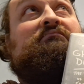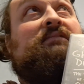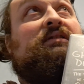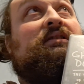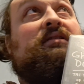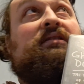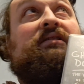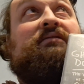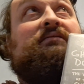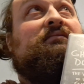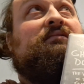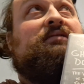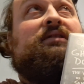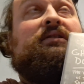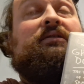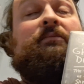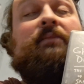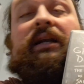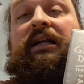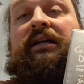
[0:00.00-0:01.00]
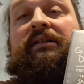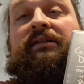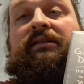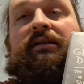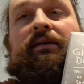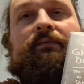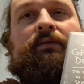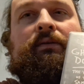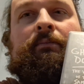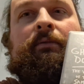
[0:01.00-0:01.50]
good 2 minutes
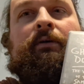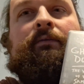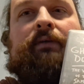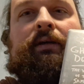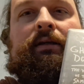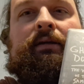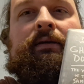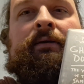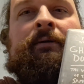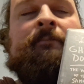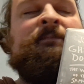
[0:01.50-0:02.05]
of the movie.